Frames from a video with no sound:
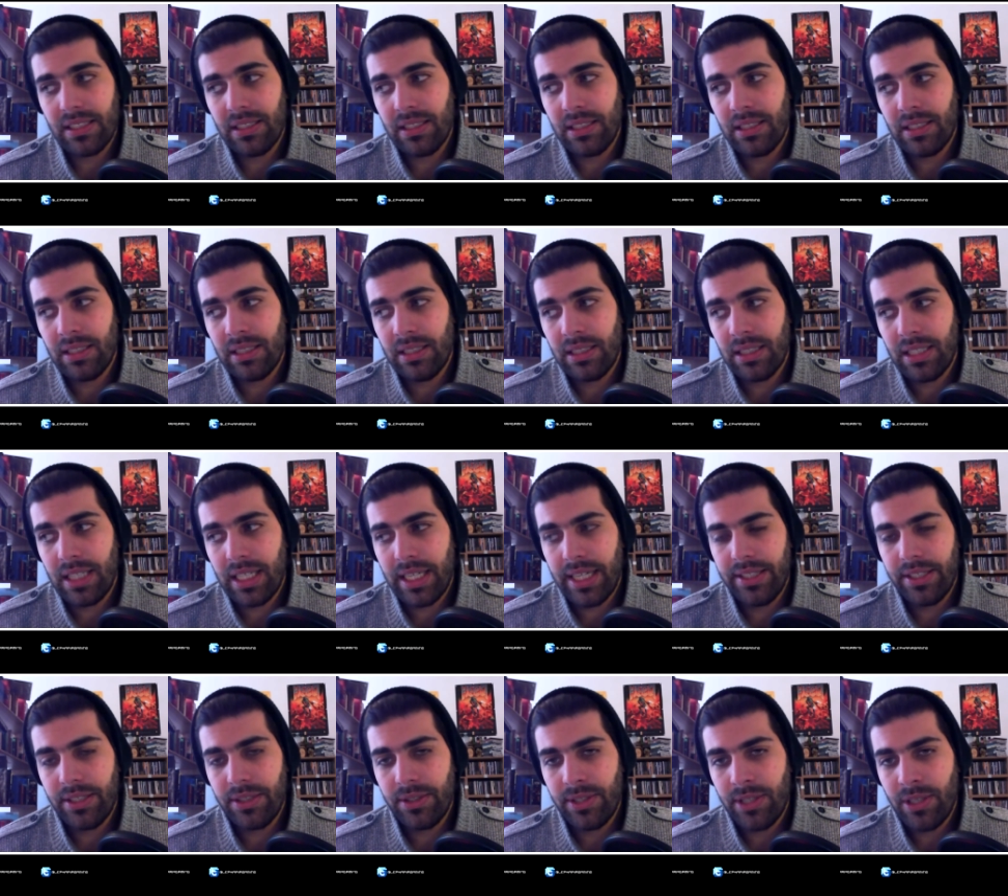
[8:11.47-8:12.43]

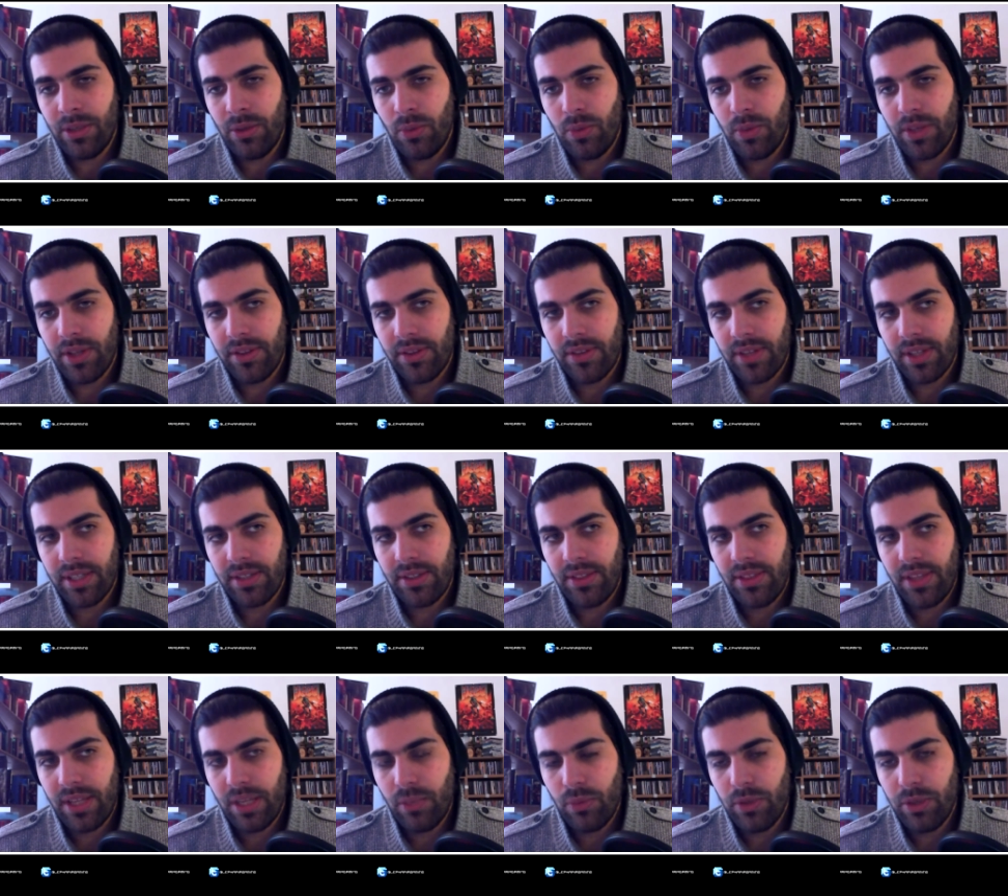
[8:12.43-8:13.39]
I don't know whether that
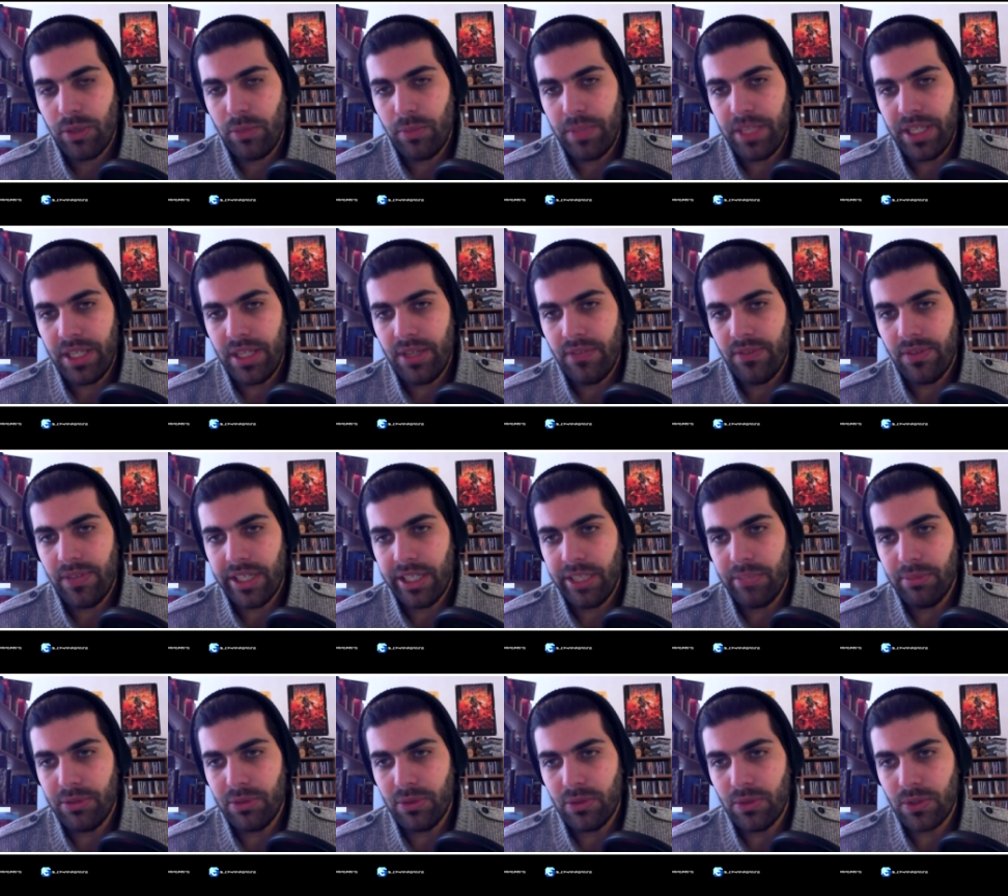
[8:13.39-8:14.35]
thing will be
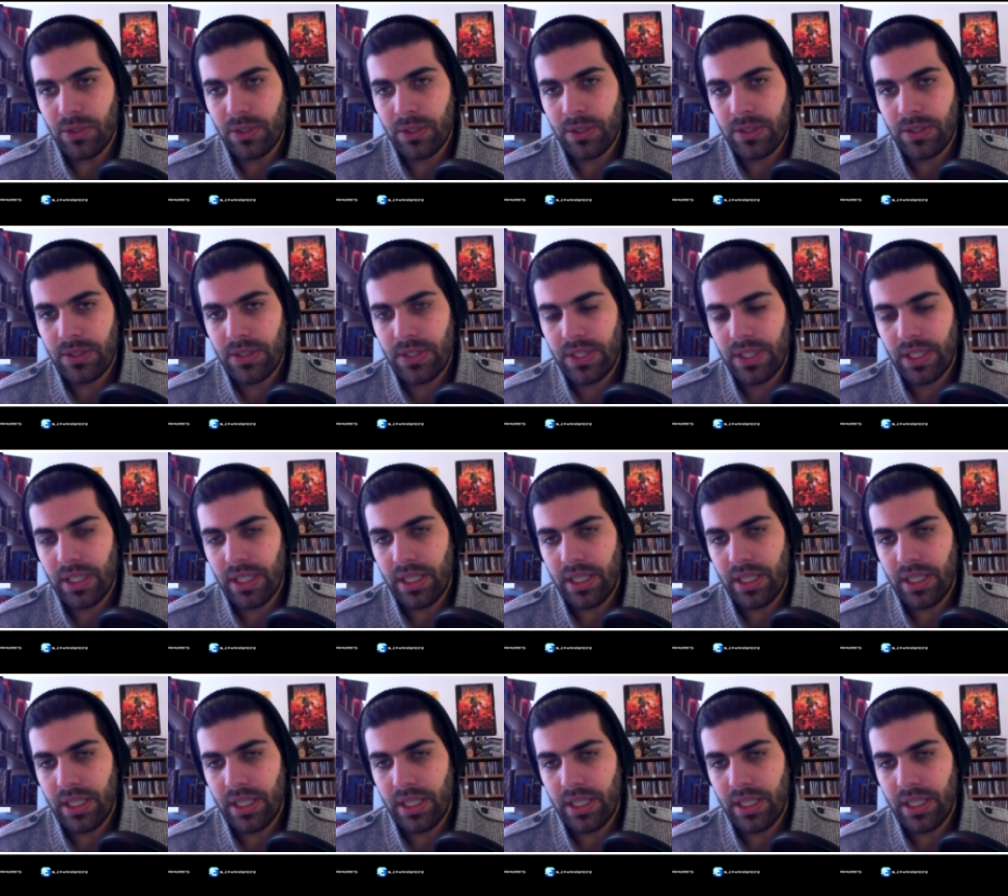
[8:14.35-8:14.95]
viable or not.